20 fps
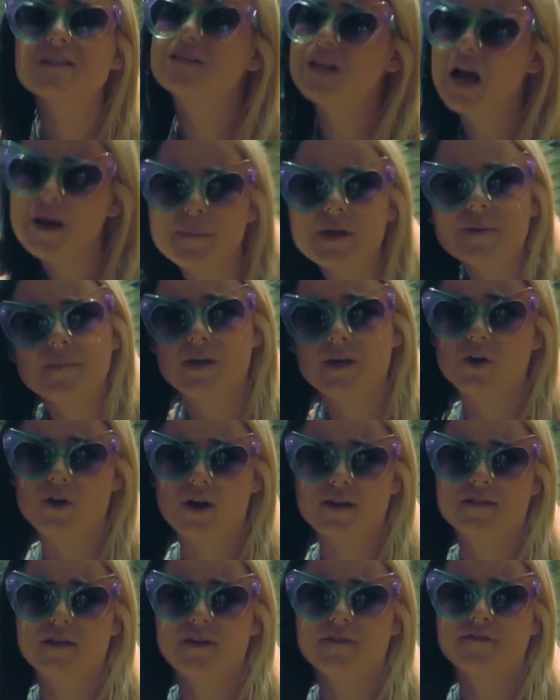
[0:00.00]
does not make me
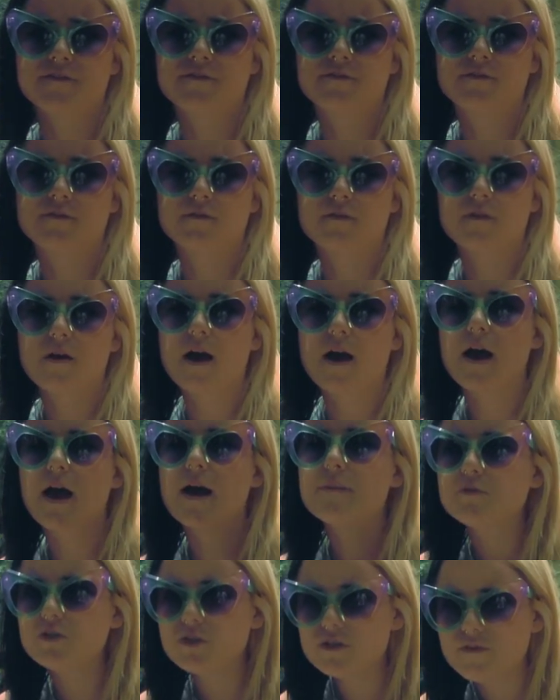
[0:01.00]
aggressive.
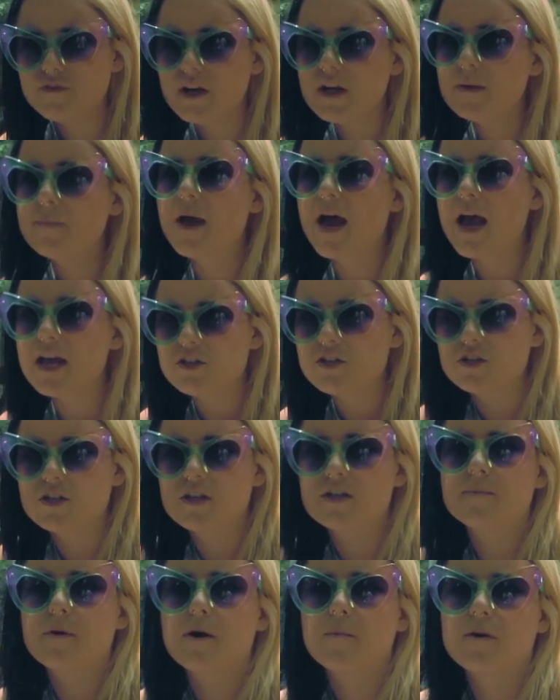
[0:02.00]
I'm just very
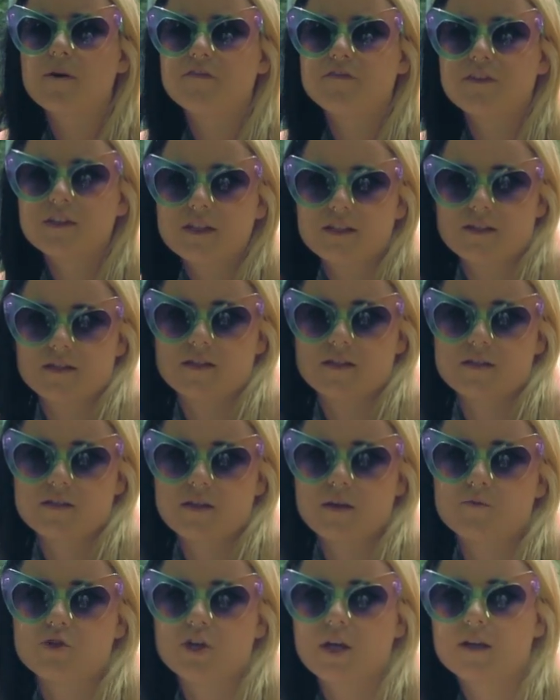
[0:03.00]
passionate about my feelings on the
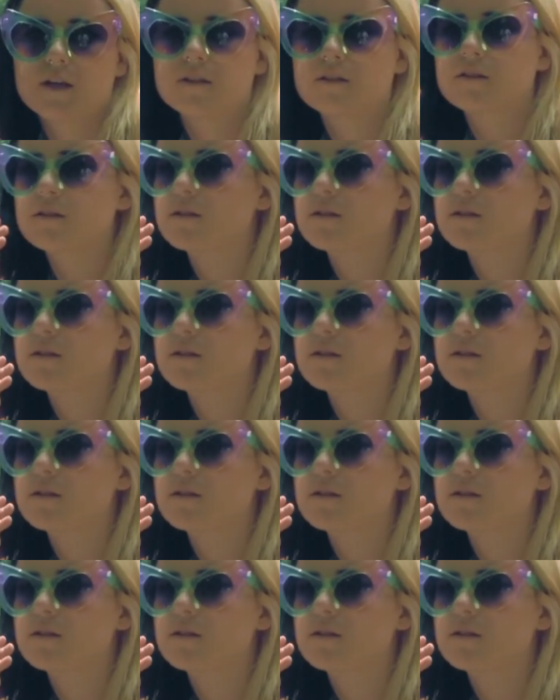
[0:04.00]
subject.